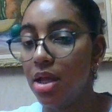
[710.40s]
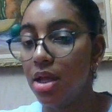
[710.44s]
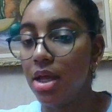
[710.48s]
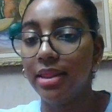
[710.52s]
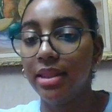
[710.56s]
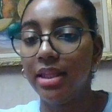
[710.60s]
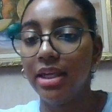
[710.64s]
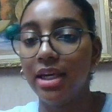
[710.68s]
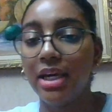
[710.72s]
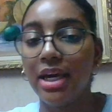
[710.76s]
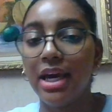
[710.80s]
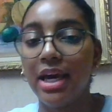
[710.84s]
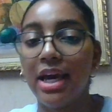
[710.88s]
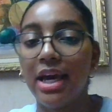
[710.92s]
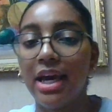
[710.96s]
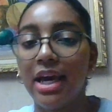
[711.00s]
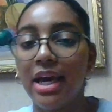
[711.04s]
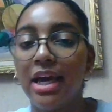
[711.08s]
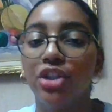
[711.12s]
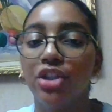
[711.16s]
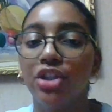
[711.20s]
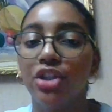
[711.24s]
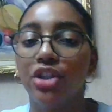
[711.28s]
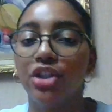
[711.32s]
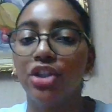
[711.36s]
The
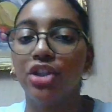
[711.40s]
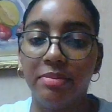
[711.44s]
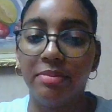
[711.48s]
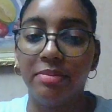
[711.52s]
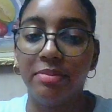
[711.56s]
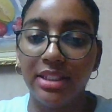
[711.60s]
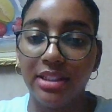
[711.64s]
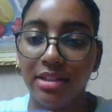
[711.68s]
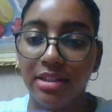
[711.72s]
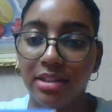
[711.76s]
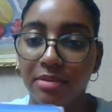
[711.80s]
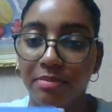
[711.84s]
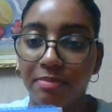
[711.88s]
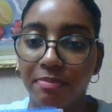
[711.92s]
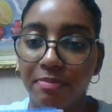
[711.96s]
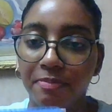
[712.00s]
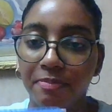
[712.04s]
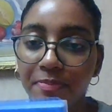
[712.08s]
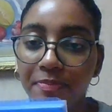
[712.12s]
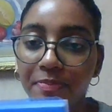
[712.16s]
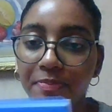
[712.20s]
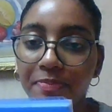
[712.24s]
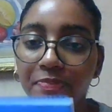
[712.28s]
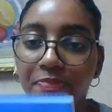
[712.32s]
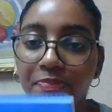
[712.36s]
Endocrine System.
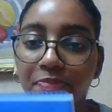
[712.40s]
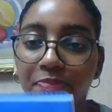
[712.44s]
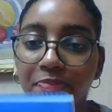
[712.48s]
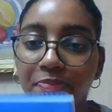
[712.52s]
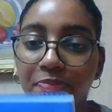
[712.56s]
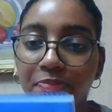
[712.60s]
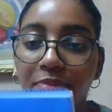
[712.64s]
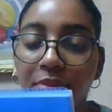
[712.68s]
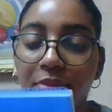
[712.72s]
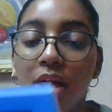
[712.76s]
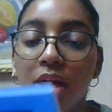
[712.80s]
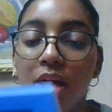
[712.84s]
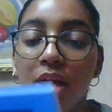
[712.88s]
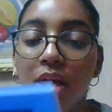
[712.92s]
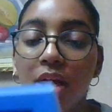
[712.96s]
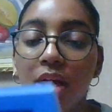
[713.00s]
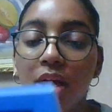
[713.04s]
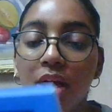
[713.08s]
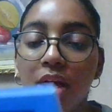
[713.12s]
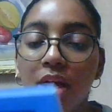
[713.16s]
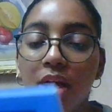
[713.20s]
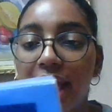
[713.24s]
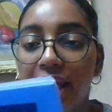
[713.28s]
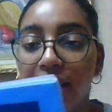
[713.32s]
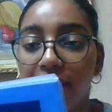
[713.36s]

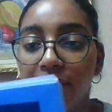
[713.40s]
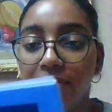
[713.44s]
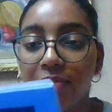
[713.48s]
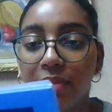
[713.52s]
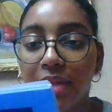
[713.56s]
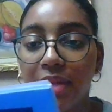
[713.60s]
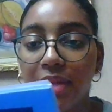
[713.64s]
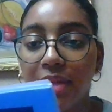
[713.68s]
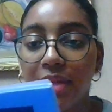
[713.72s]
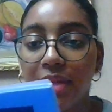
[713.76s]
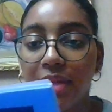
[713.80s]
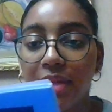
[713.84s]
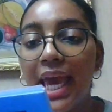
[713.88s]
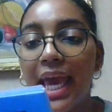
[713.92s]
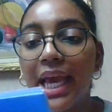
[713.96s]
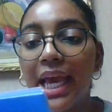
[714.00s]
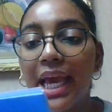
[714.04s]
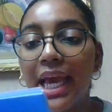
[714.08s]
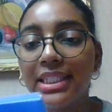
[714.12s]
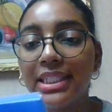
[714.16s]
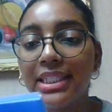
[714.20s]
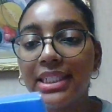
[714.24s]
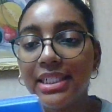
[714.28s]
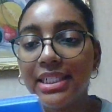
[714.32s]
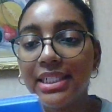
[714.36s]
A.
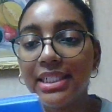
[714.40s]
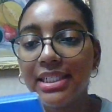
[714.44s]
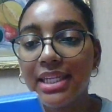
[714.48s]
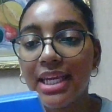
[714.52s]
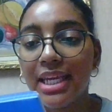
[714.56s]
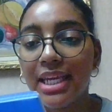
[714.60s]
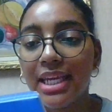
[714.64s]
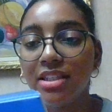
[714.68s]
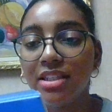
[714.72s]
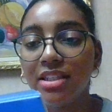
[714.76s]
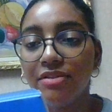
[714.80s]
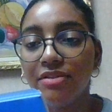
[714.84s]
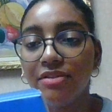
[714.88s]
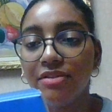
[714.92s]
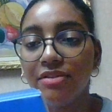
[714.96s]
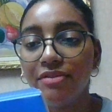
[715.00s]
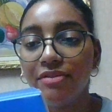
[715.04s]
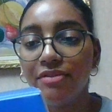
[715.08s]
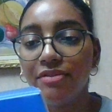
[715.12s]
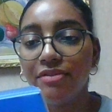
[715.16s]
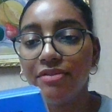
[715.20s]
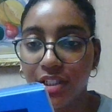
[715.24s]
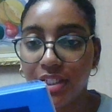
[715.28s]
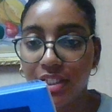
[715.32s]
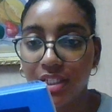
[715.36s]
Excess and
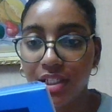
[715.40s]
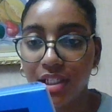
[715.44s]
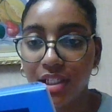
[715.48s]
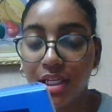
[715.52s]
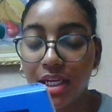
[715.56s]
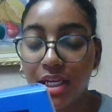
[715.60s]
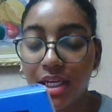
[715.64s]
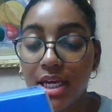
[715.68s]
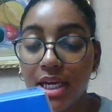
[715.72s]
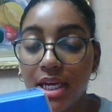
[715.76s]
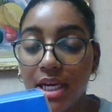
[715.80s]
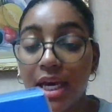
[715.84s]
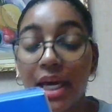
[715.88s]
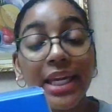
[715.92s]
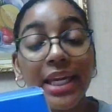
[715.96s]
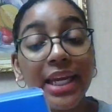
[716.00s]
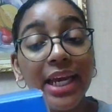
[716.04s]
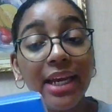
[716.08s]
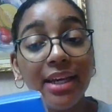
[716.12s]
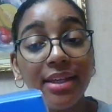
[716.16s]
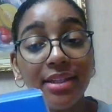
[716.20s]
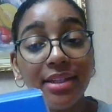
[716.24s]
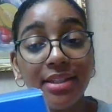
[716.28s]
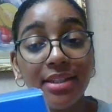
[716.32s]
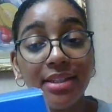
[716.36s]
deficiency. An
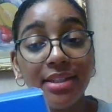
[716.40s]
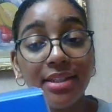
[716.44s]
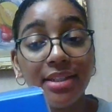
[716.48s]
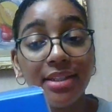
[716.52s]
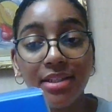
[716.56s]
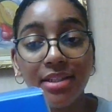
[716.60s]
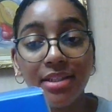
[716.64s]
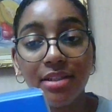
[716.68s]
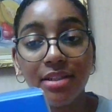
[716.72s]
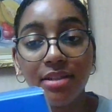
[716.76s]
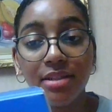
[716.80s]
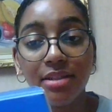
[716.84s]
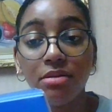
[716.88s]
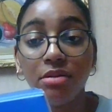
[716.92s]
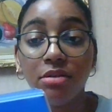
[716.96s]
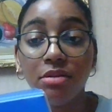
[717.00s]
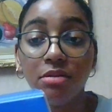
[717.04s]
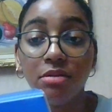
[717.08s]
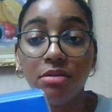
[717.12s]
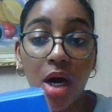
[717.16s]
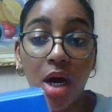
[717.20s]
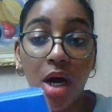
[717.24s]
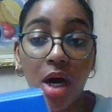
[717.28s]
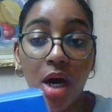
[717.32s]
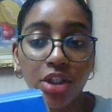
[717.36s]
excess, too
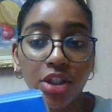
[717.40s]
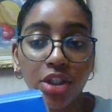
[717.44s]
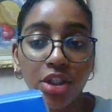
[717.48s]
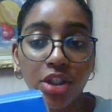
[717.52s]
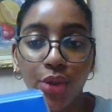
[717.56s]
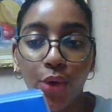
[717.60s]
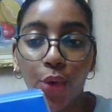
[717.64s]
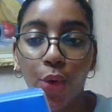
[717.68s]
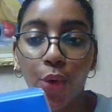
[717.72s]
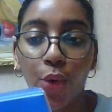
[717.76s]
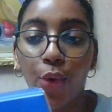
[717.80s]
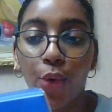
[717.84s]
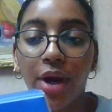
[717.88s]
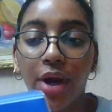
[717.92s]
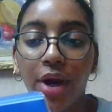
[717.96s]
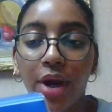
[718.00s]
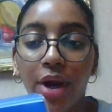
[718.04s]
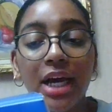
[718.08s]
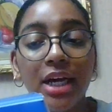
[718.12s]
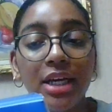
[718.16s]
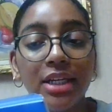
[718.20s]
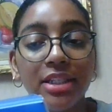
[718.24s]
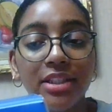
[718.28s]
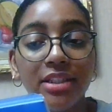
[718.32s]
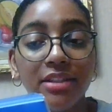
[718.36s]
much, or
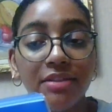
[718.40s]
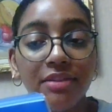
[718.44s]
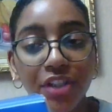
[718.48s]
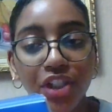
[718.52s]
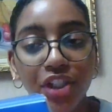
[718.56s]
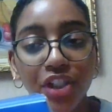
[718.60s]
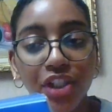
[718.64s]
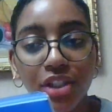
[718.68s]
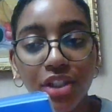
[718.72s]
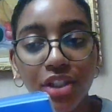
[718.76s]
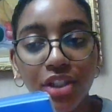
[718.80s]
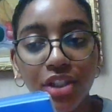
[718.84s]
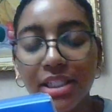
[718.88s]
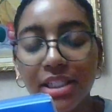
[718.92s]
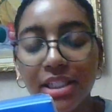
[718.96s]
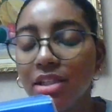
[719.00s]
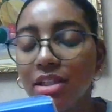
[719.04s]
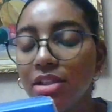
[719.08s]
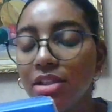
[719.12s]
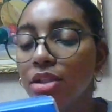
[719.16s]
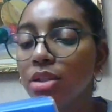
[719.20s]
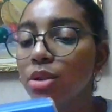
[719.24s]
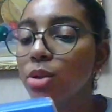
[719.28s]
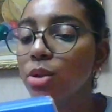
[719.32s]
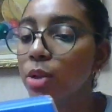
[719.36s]
a
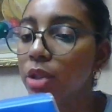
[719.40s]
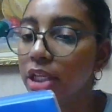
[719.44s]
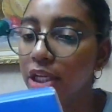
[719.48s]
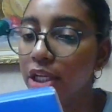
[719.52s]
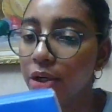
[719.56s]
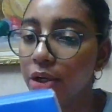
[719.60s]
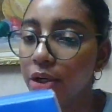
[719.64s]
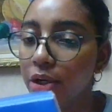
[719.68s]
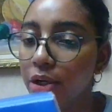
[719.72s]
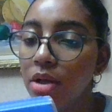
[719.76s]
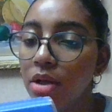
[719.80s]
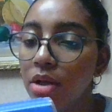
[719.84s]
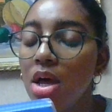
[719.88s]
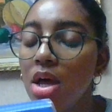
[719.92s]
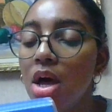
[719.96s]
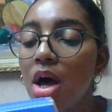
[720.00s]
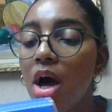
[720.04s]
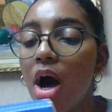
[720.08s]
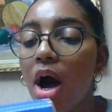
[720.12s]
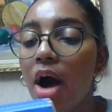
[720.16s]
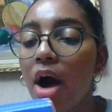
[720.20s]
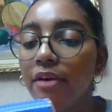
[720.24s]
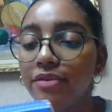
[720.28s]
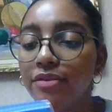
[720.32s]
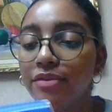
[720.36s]
deficiency, too little,
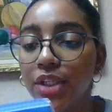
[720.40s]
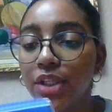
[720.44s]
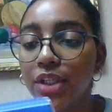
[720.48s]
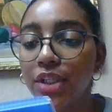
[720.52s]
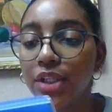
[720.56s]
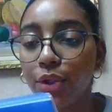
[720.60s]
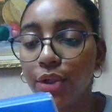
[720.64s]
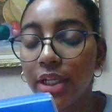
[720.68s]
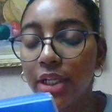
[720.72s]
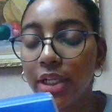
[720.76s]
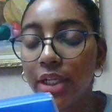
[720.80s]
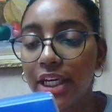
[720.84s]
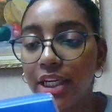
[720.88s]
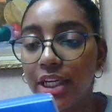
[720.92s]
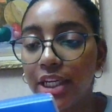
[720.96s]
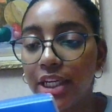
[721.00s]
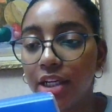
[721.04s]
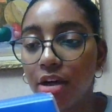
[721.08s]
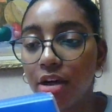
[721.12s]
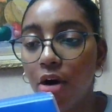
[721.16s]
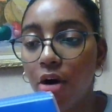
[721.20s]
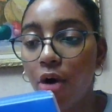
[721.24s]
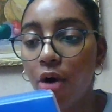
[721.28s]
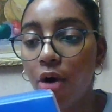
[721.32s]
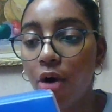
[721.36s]
of
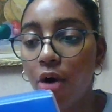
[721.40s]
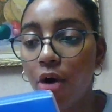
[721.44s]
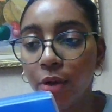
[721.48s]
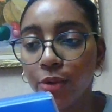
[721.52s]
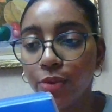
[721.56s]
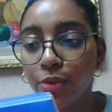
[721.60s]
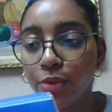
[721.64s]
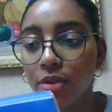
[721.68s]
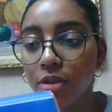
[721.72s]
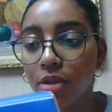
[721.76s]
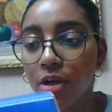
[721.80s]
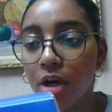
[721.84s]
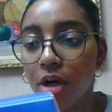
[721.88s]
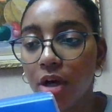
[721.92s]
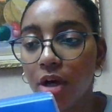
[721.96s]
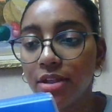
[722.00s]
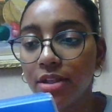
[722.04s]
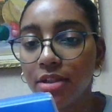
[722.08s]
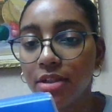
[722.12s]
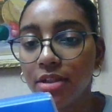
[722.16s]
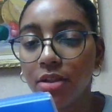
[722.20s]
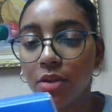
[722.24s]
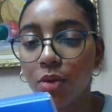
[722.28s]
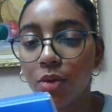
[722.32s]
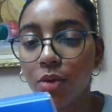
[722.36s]
circulating hormones
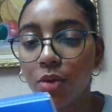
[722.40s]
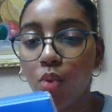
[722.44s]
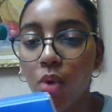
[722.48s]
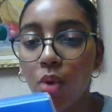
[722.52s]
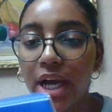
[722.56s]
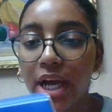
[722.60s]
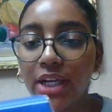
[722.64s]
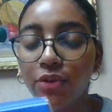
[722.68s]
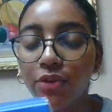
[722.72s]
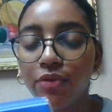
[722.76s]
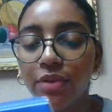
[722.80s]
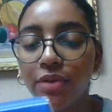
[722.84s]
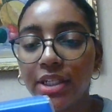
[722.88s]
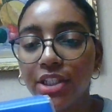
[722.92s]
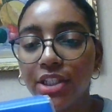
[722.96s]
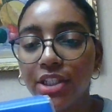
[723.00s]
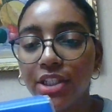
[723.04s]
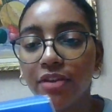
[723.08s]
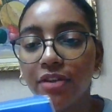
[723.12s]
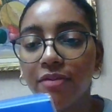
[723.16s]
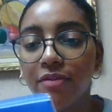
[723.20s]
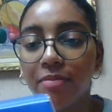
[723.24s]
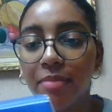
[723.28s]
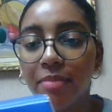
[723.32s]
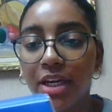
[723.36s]
causes a wide range
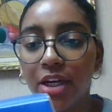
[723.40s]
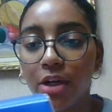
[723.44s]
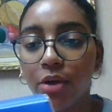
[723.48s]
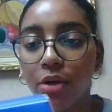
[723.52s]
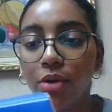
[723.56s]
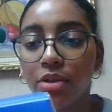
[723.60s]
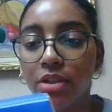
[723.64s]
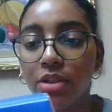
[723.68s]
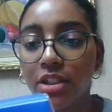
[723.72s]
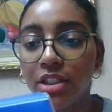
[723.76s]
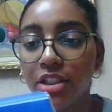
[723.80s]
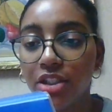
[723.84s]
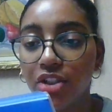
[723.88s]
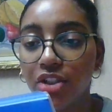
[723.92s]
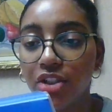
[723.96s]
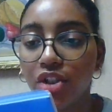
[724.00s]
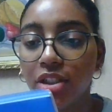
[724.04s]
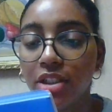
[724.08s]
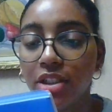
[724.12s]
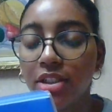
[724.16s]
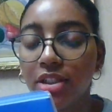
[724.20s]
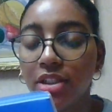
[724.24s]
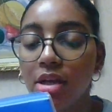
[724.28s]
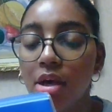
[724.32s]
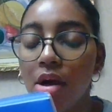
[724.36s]
of medical
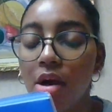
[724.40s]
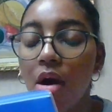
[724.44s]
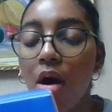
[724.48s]
conditions,